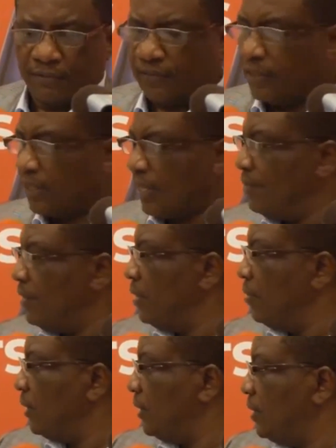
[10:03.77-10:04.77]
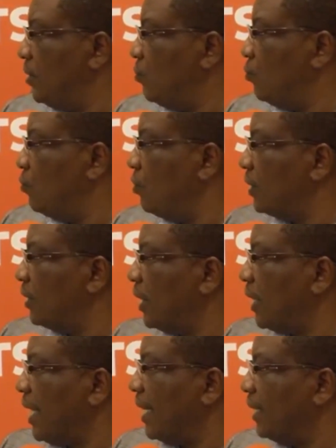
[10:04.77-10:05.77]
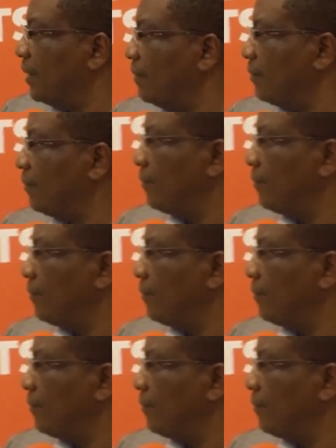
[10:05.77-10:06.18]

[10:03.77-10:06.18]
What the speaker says: nafikiri ni kabidhi wa serikali.